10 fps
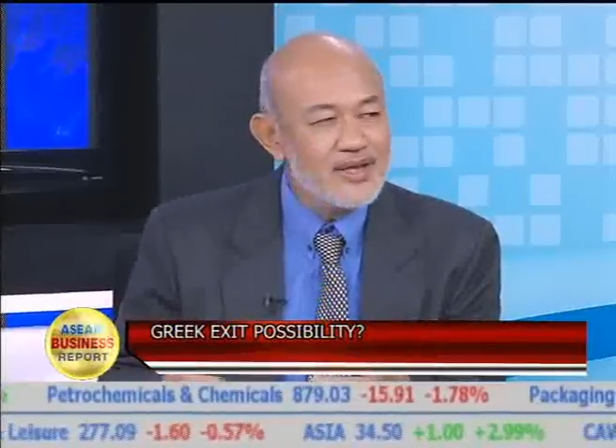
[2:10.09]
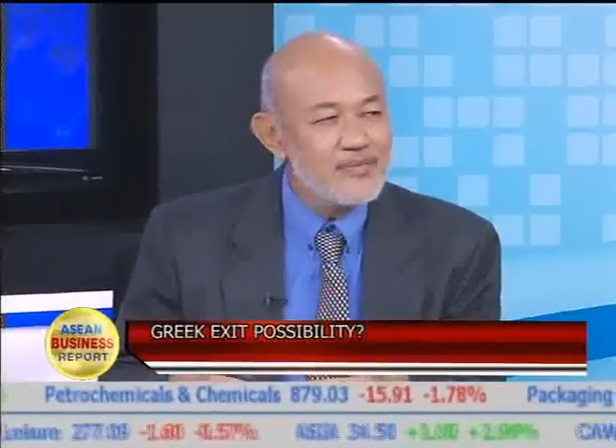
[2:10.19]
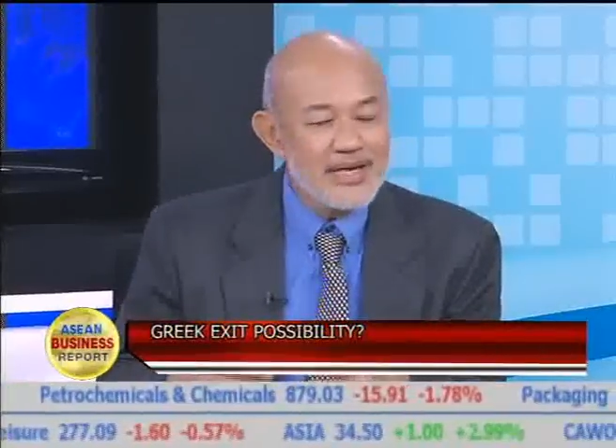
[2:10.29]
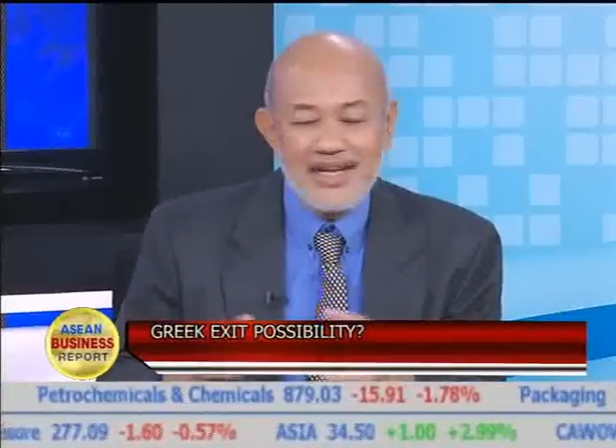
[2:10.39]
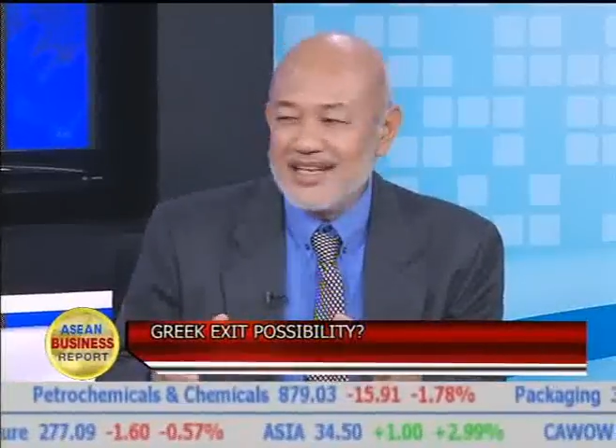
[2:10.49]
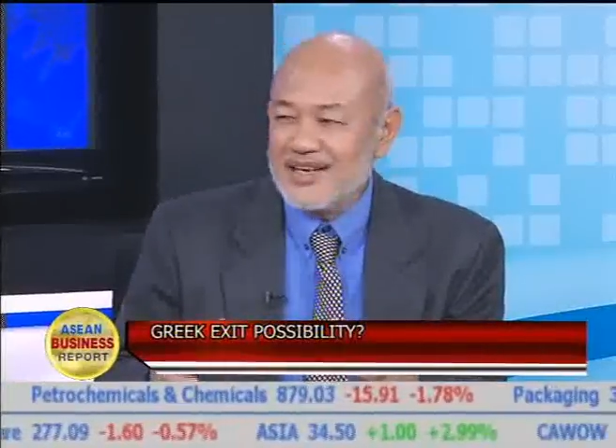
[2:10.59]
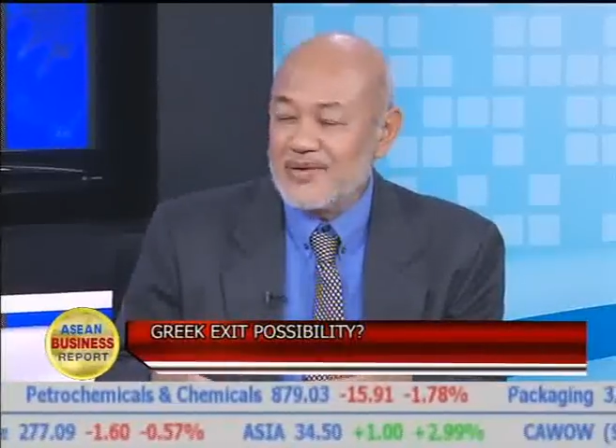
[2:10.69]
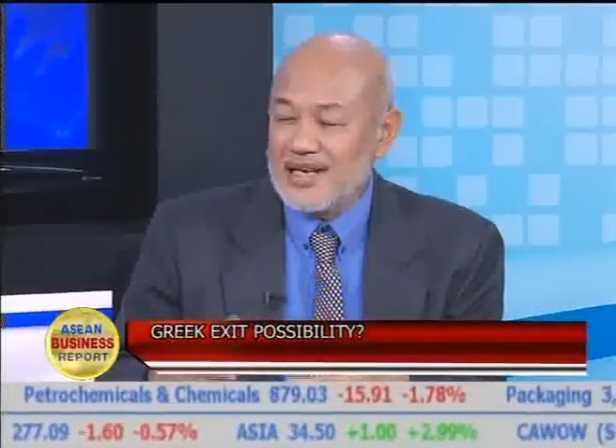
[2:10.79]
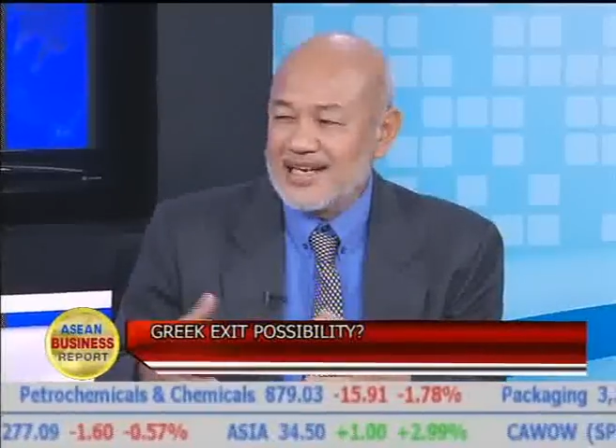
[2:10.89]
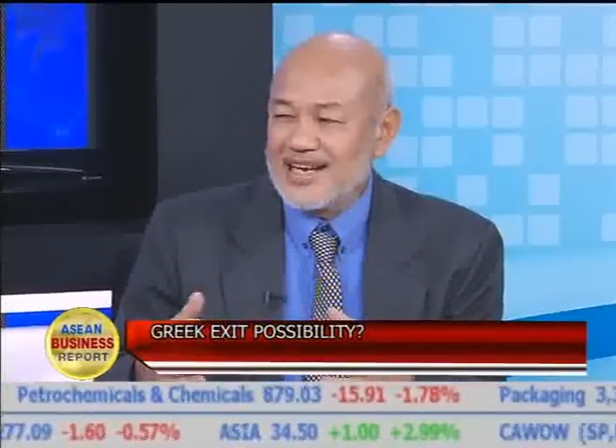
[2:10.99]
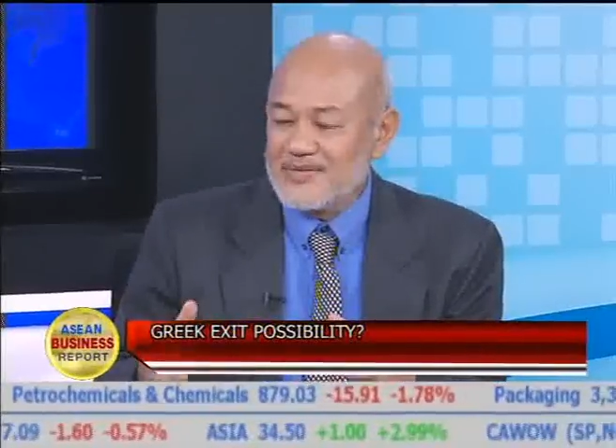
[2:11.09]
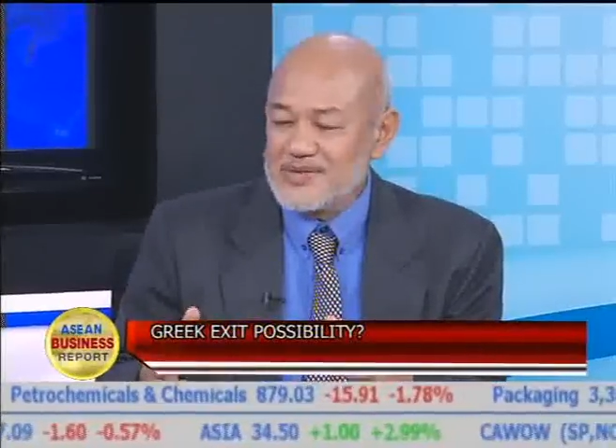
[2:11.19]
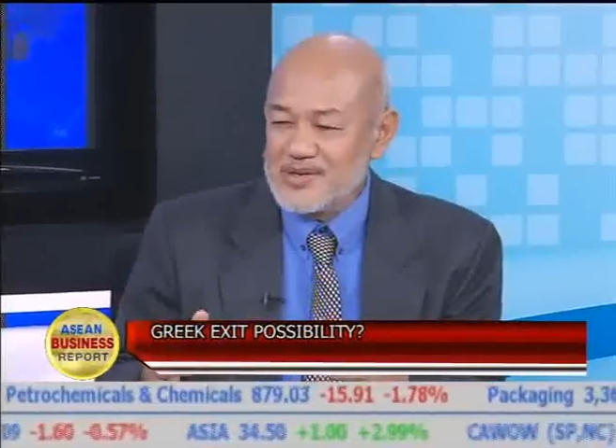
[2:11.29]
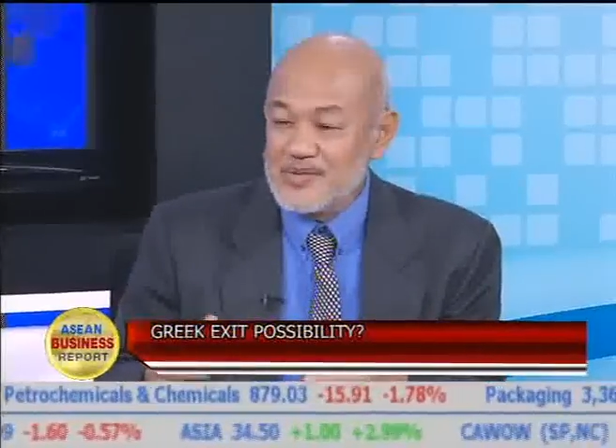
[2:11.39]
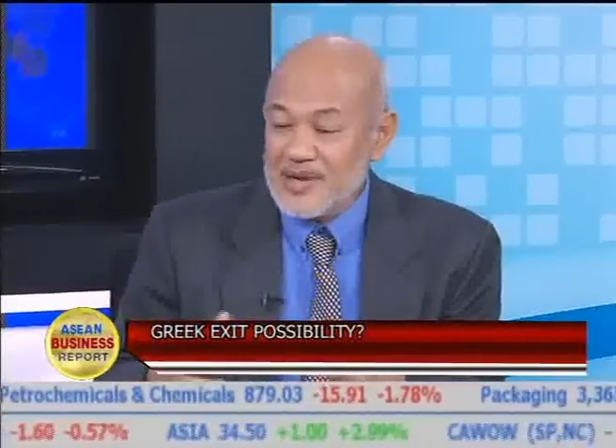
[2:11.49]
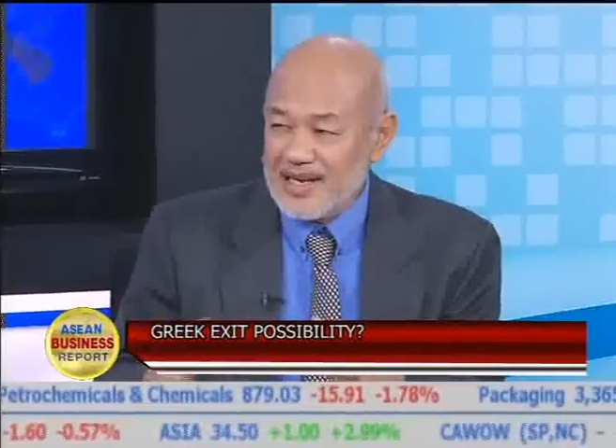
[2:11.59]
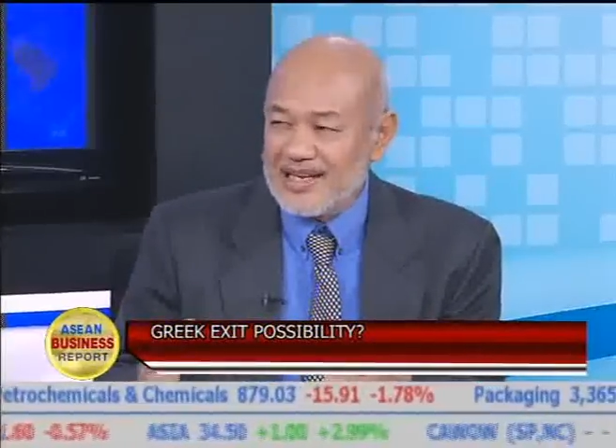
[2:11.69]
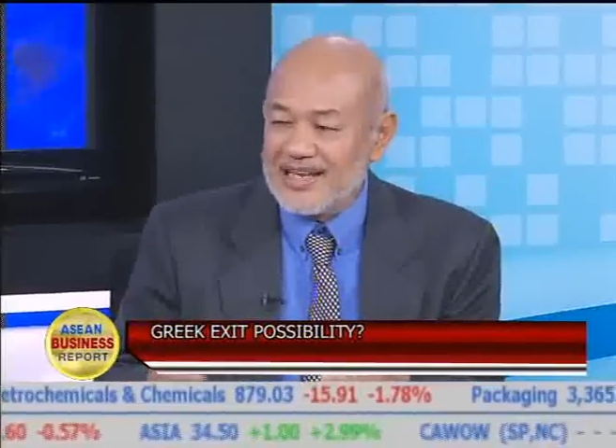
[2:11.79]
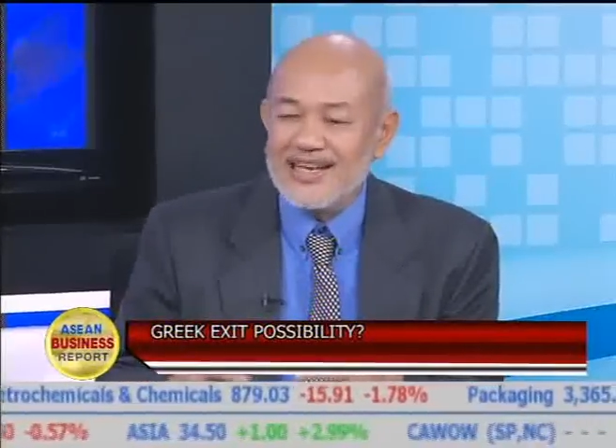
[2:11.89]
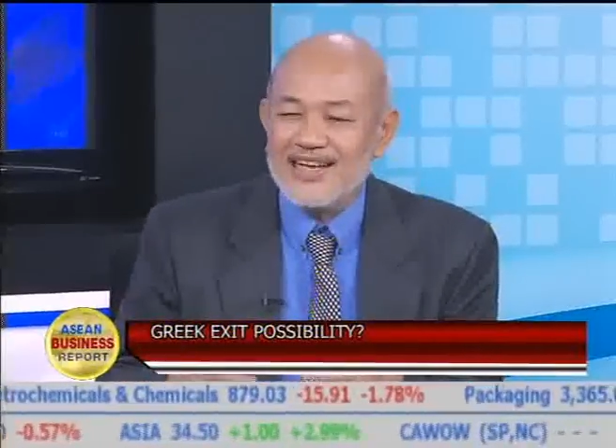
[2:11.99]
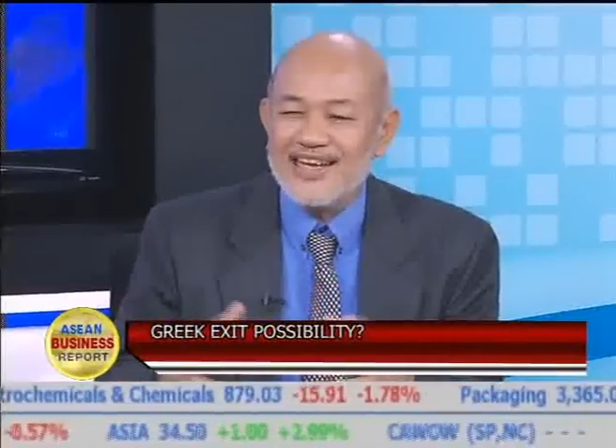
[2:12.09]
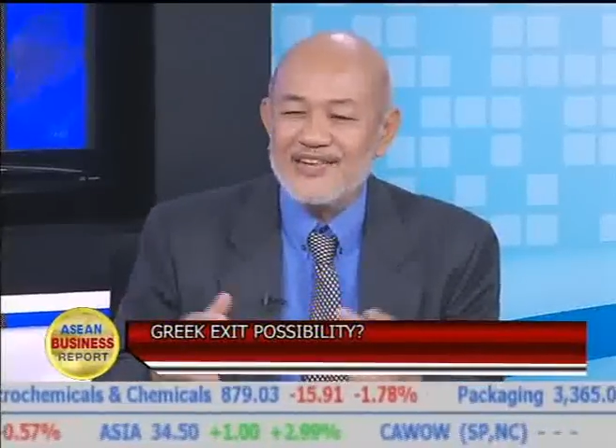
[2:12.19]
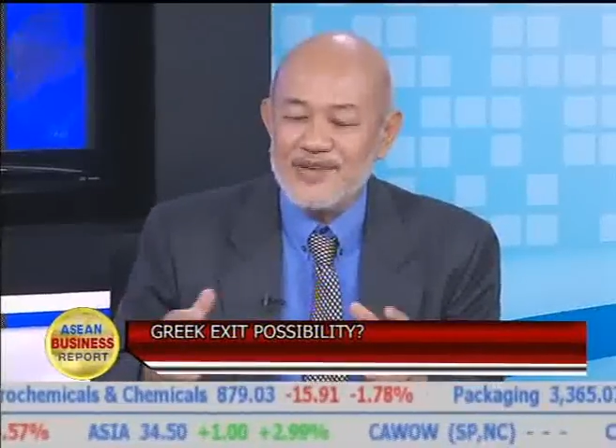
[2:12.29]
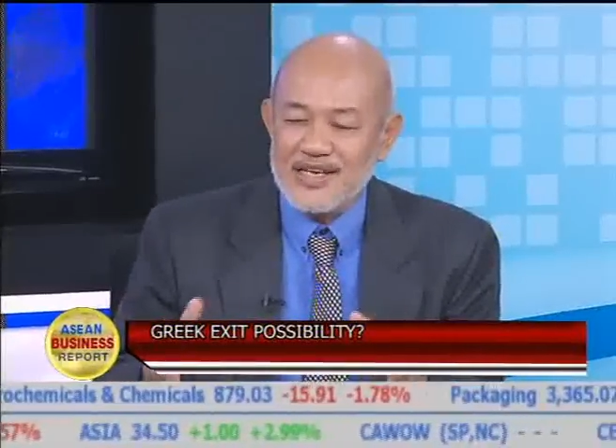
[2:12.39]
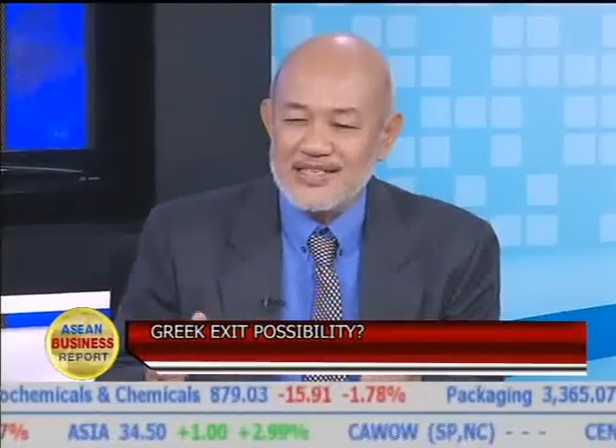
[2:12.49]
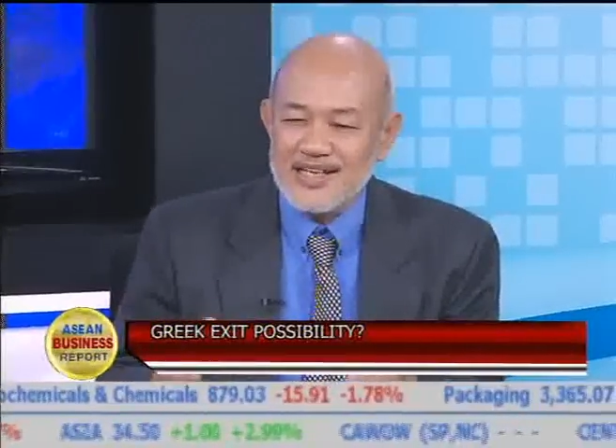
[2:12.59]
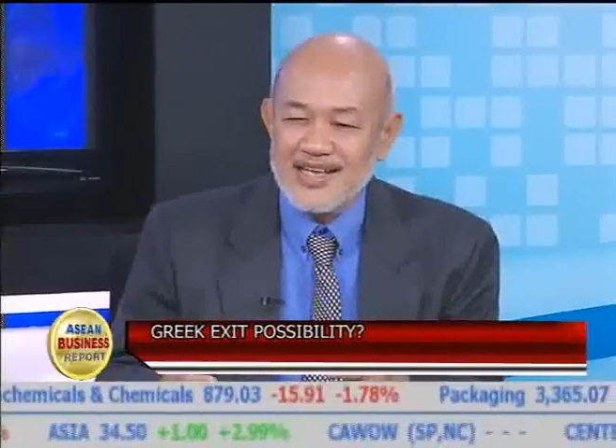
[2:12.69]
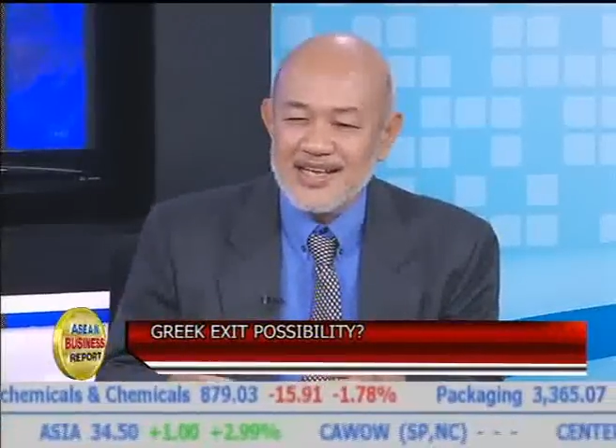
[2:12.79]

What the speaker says: But I think when it comes to money, it affects